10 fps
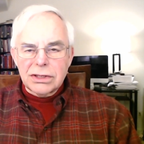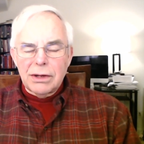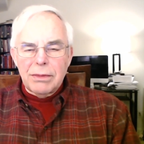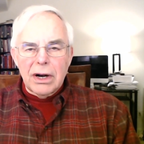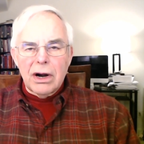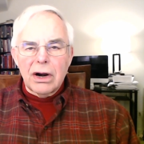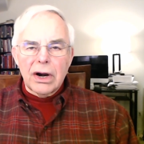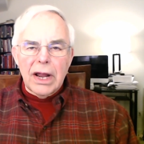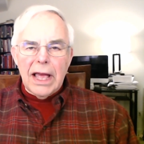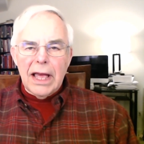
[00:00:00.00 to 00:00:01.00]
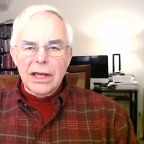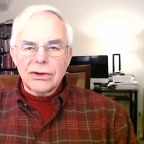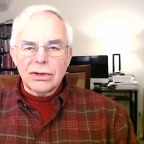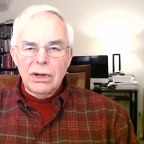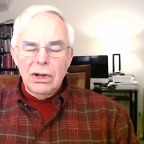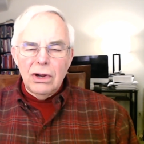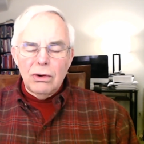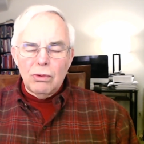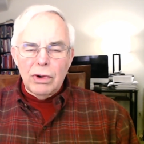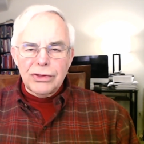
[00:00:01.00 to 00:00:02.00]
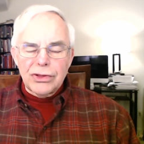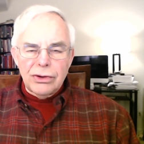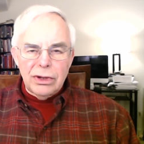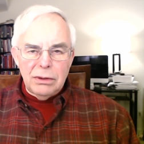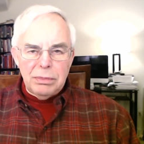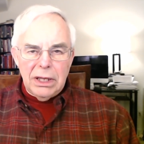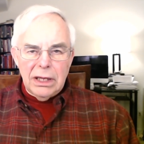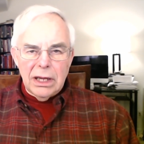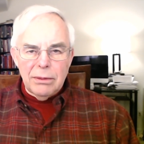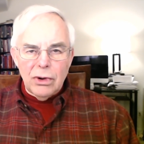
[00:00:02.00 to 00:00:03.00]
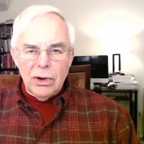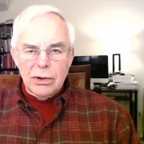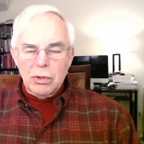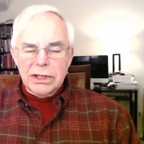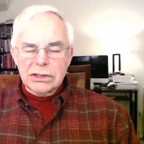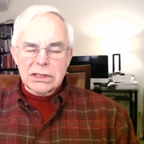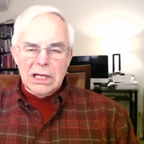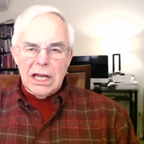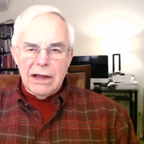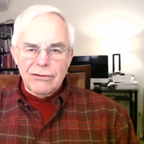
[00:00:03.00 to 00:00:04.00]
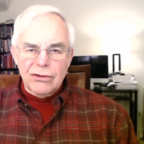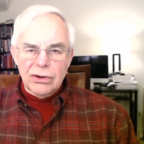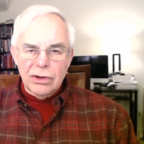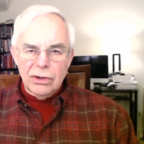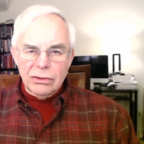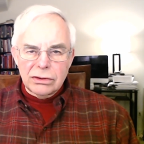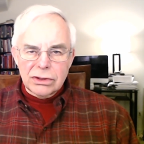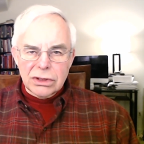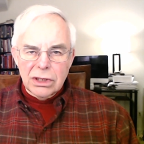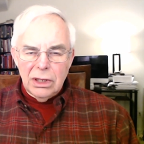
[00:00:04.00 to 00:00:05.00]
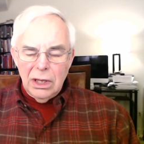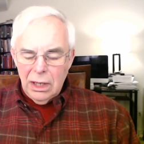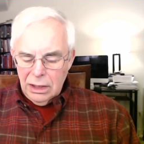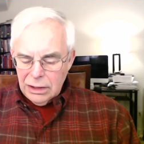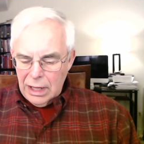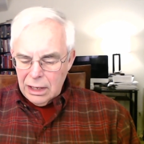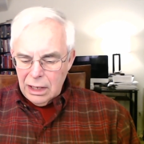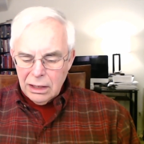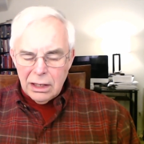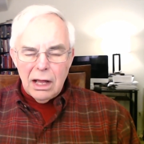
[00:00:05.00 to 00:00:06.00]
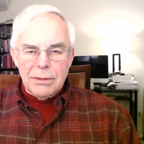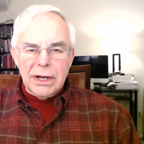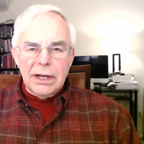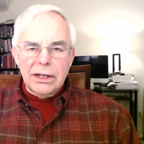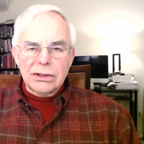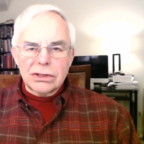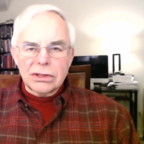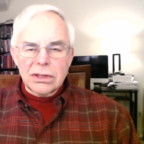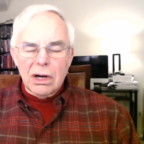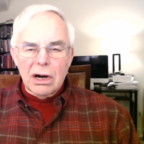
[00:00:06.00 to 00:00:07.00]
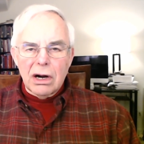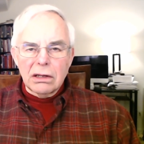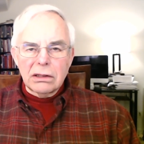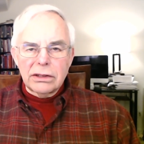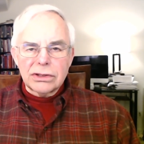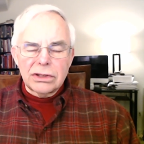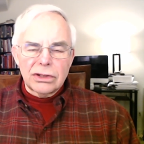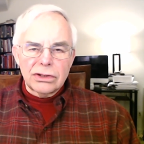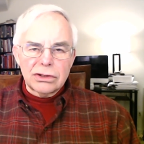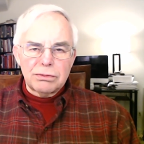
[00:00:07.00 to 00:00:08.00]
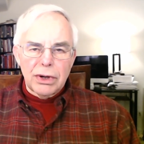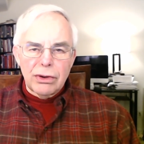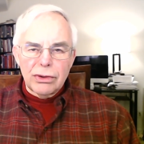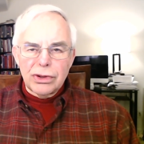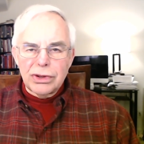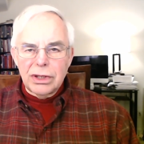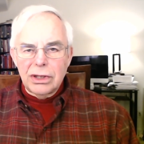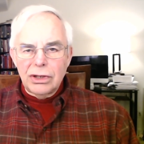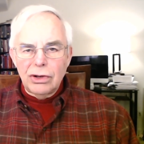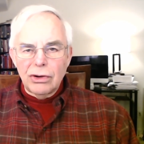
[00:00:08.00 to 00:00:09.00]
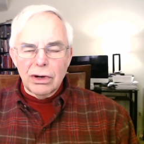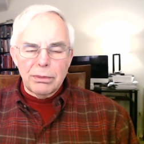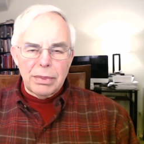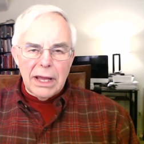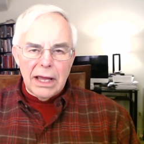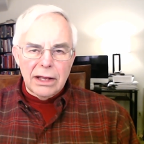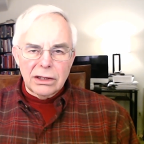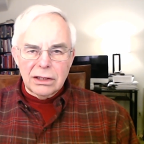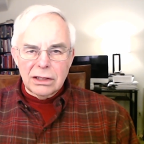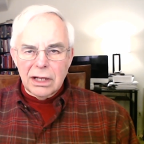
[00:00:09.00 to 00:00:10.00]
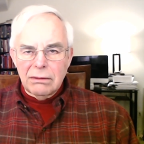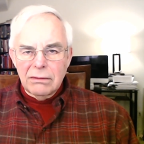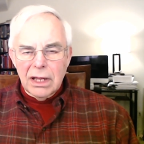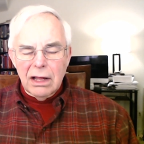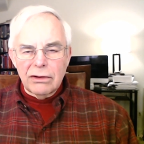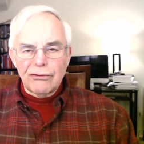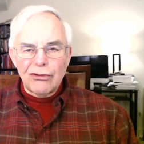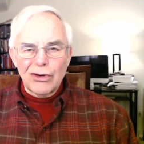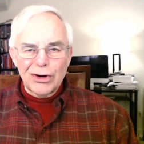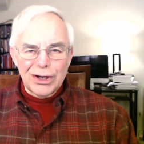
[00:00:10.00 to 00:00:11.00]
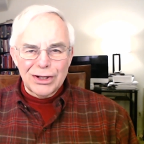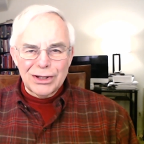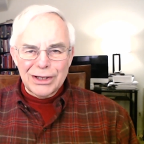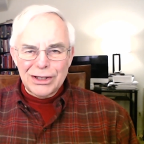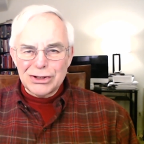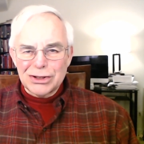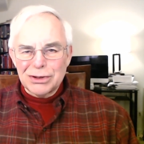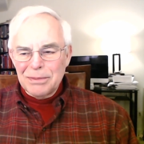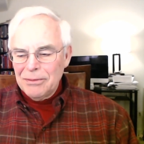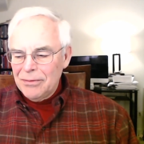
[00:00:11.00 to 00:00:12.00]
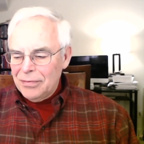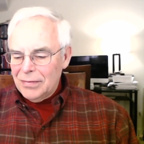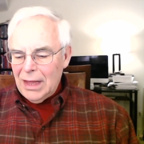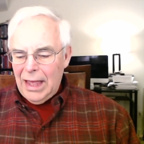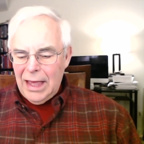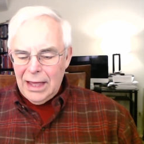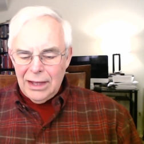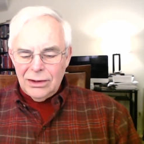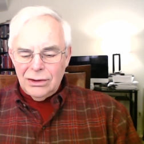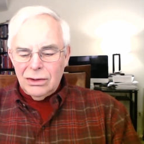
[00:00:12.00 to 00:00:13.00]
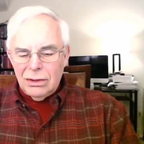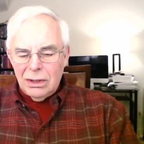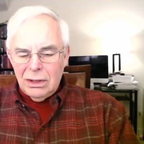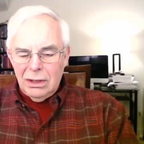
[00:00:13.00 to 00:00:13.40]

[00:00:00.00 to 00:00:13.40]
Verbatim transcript: this seminar at 1:30 p.m. on Wednesday afternoons. That accommodates our listeners both in Europe and in California, at least. And